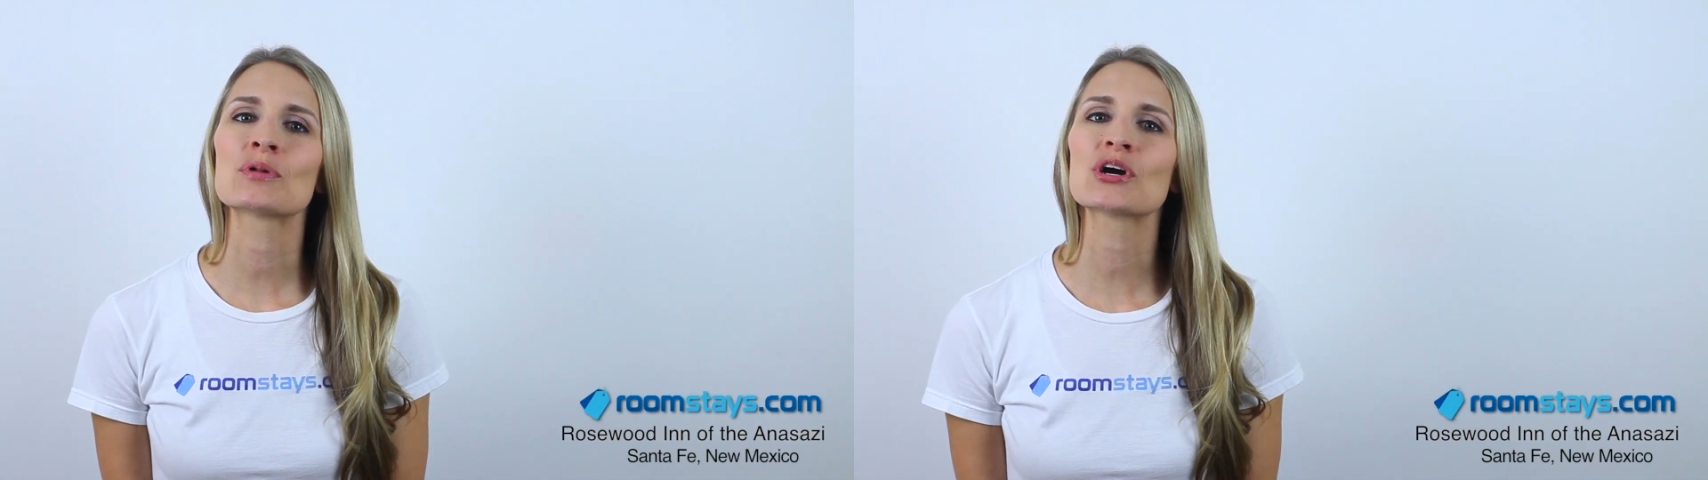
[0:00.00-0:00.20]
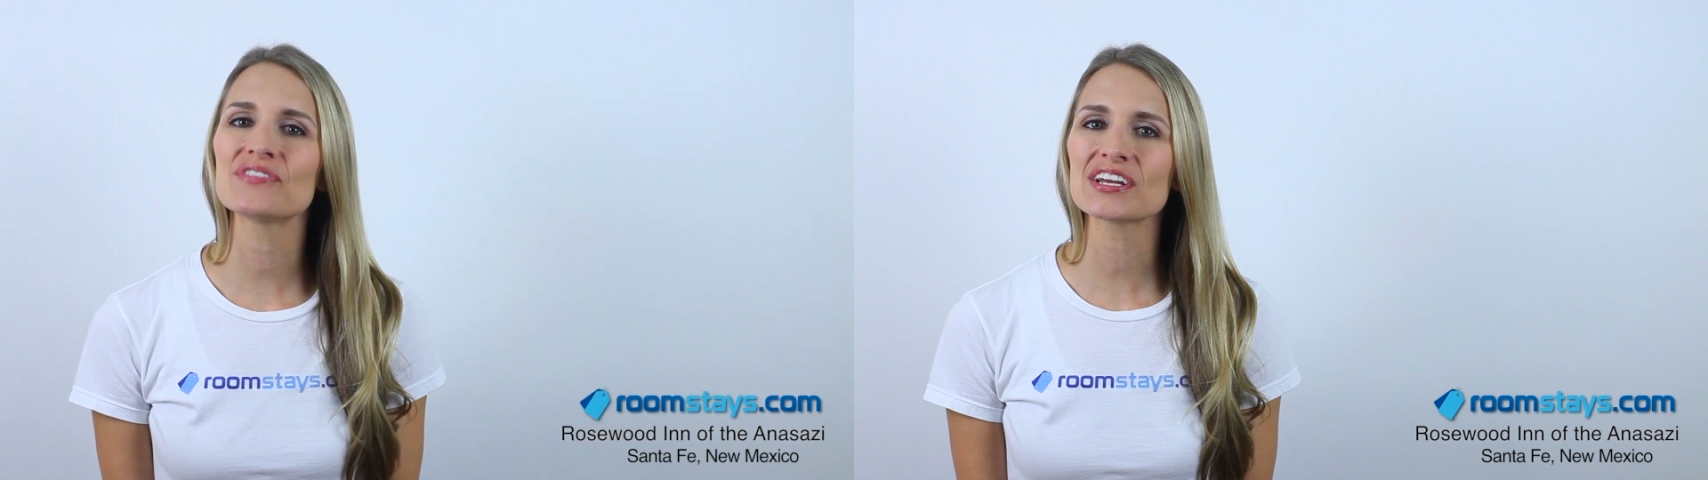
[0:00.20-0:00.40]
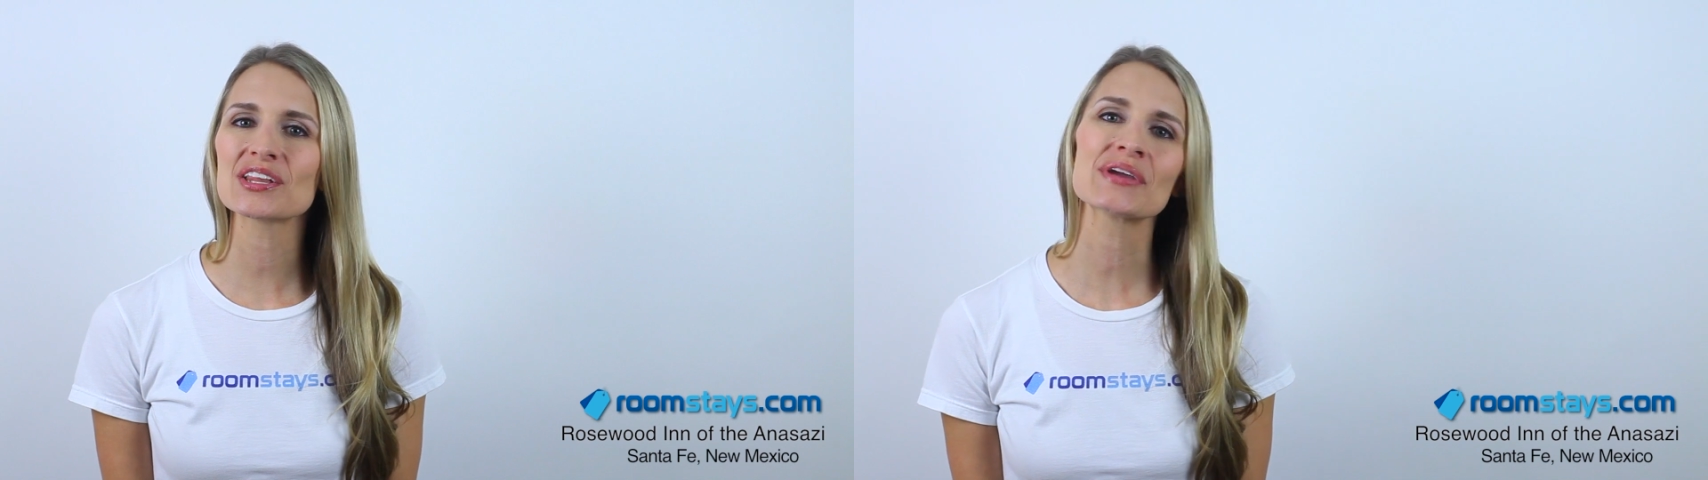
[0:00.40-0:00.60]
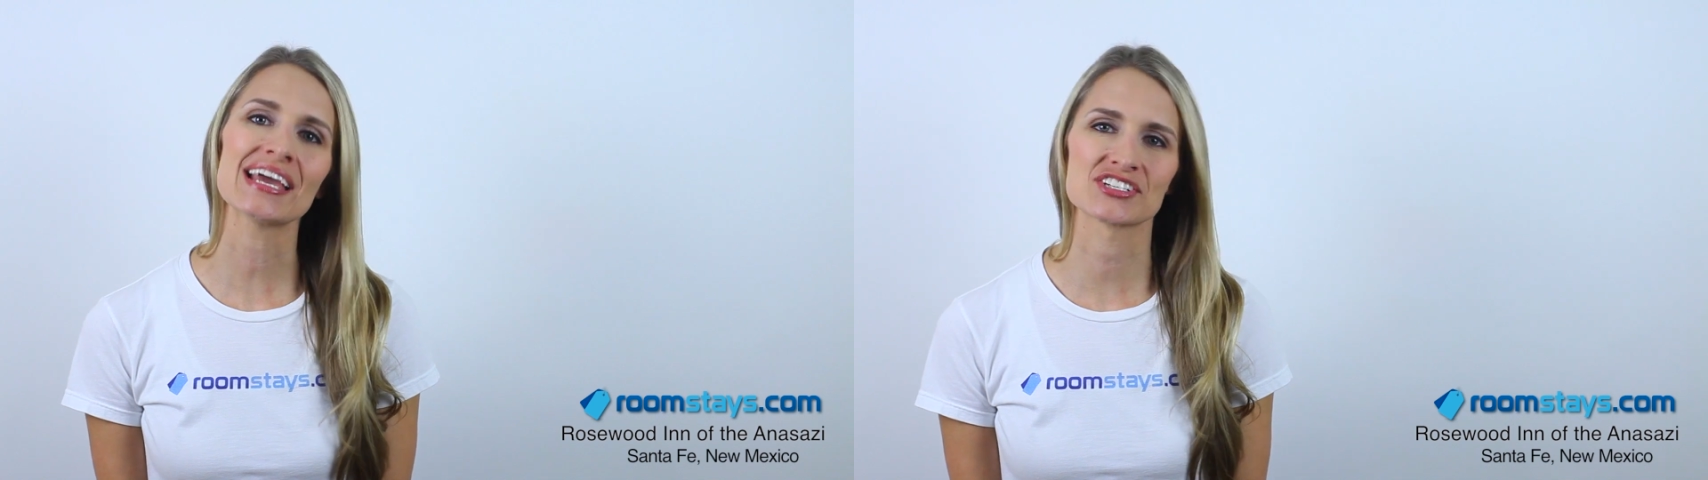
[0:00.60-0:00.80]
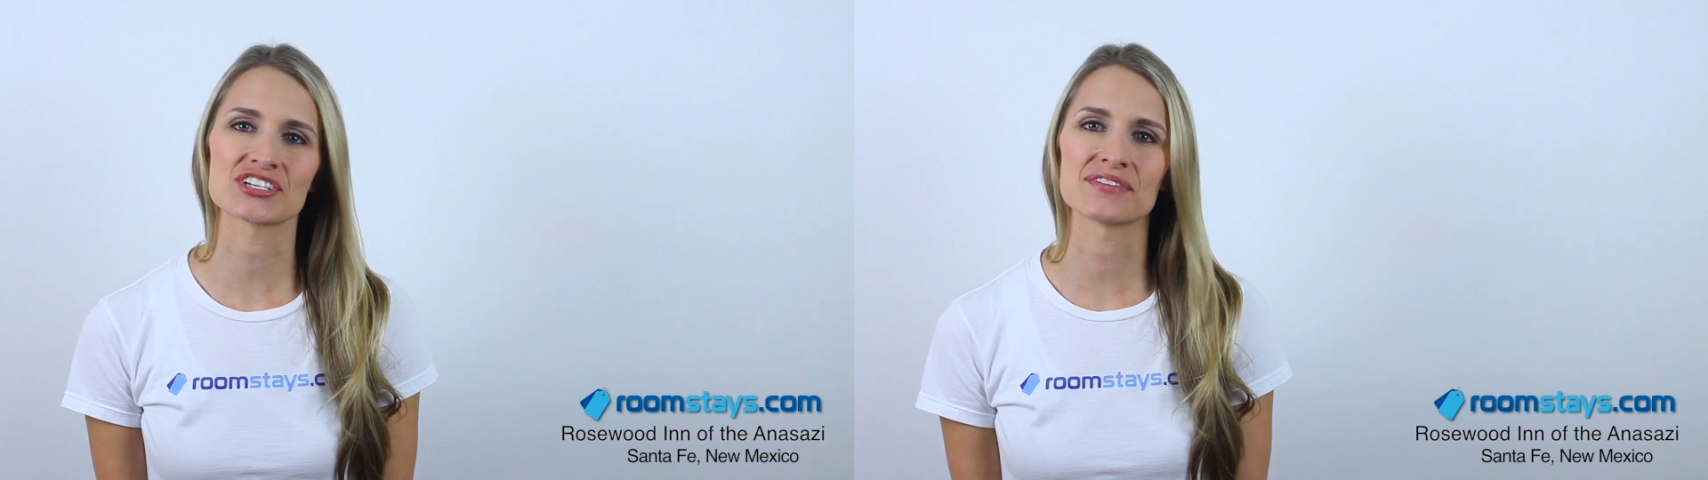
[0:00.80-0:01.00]
perfect
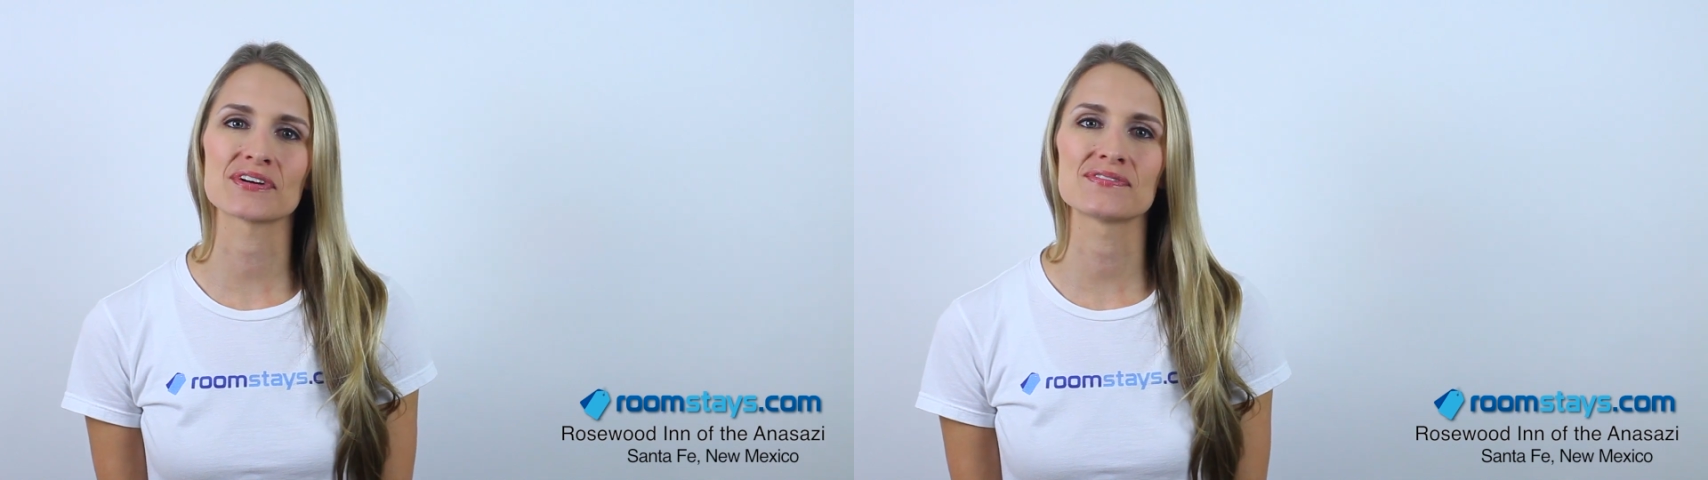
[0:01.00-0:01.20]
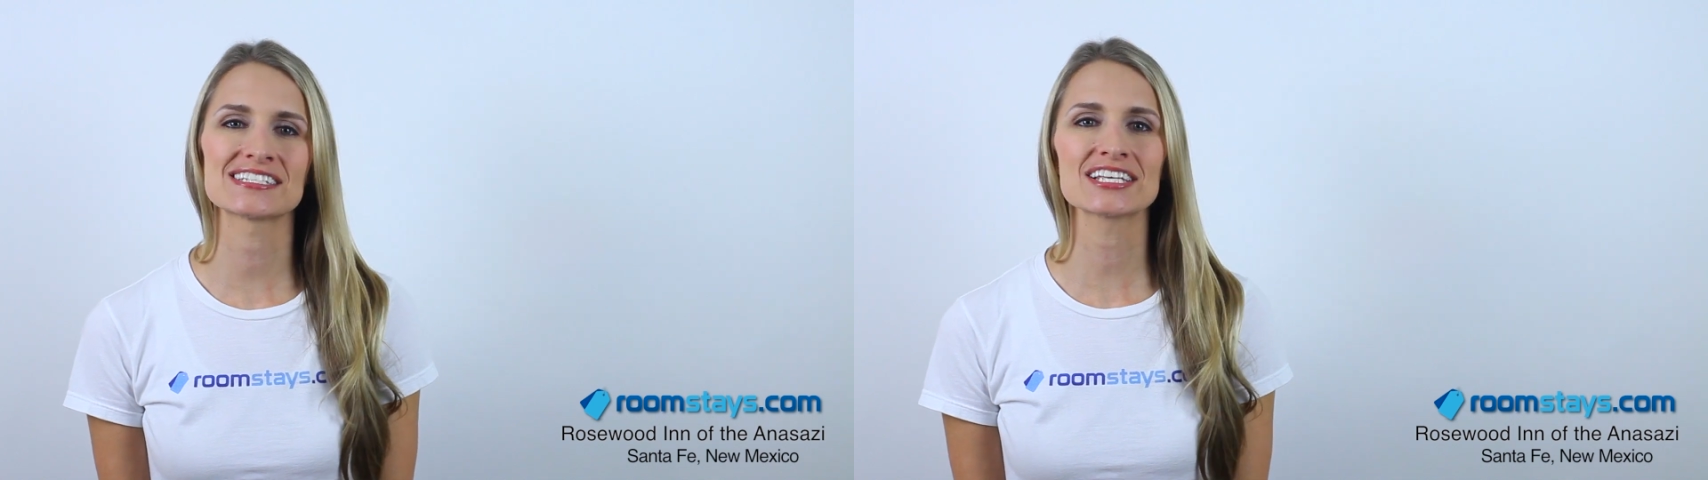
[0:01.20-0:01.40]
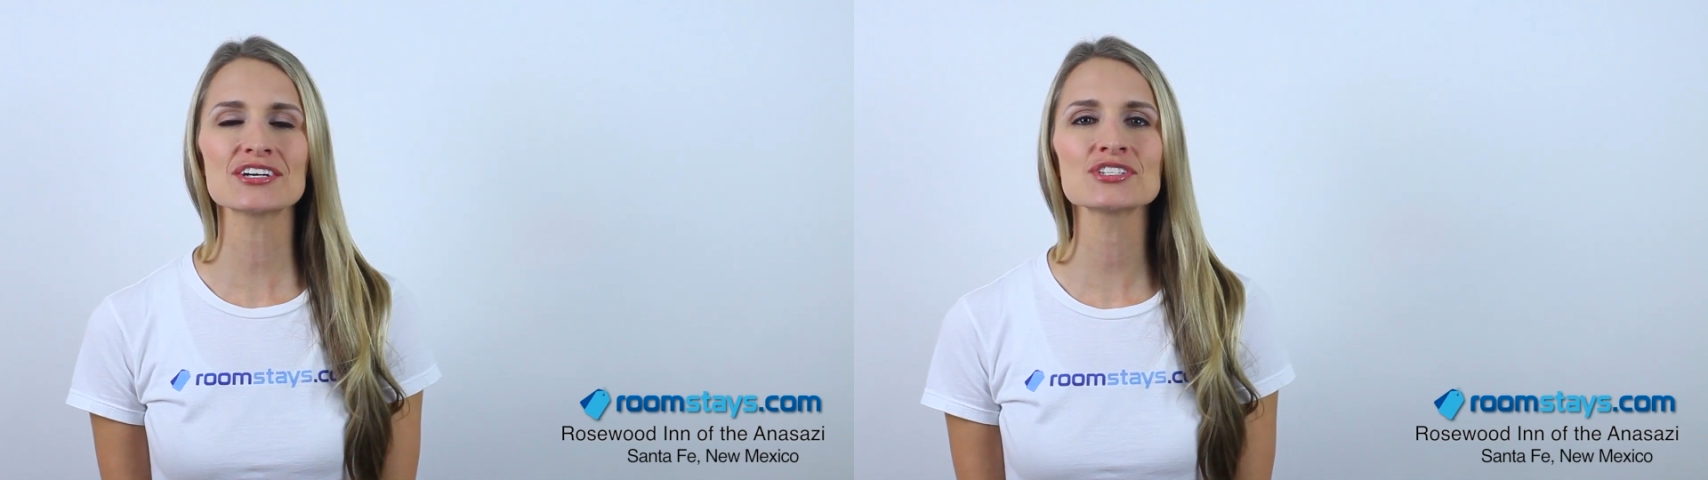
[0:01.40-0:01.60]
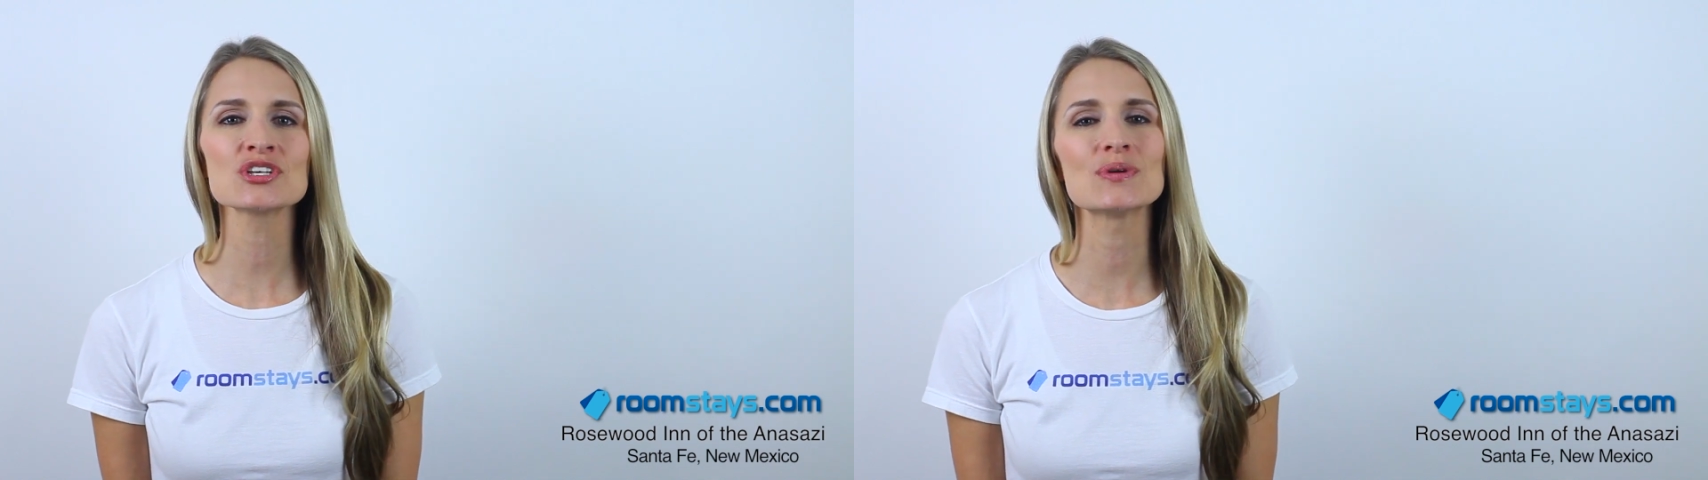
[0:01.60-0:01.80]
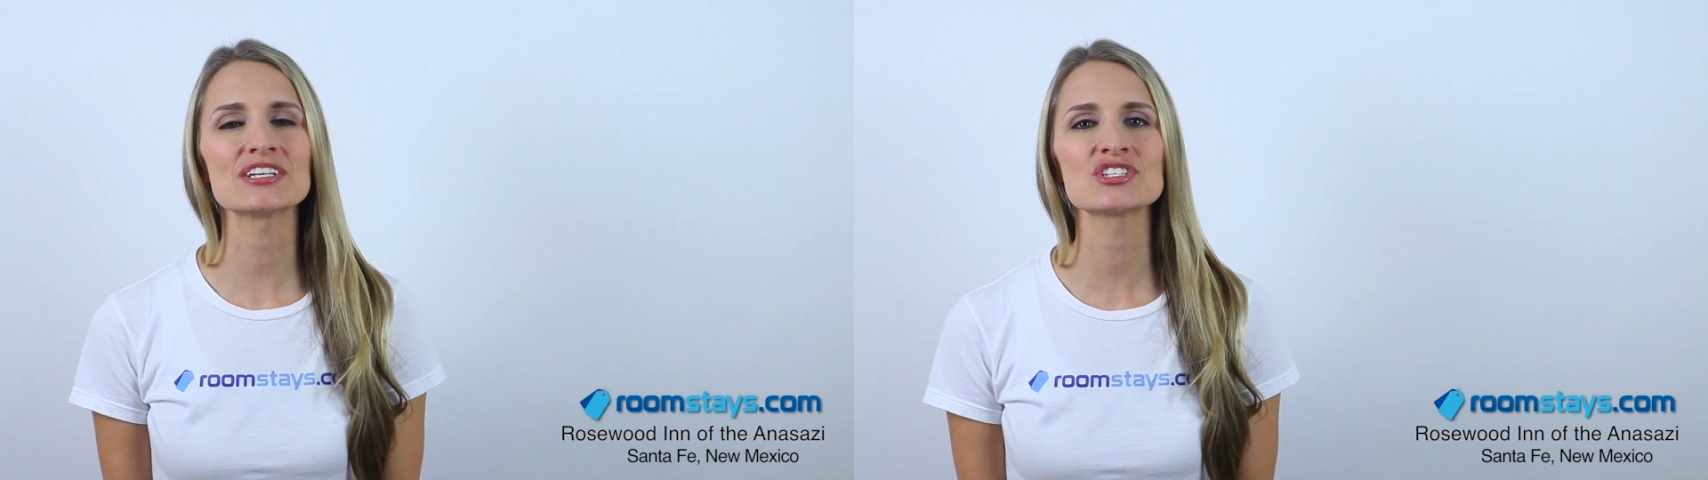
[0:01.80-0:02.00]
location for visitors
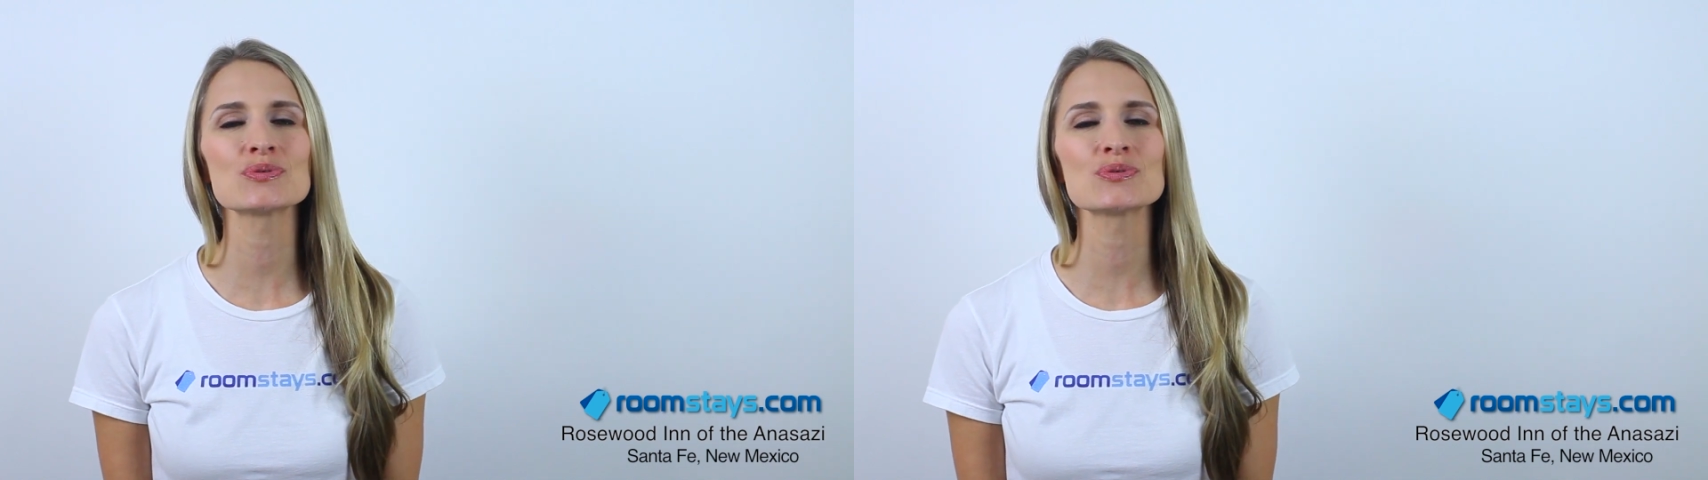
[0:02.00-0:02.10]
who wish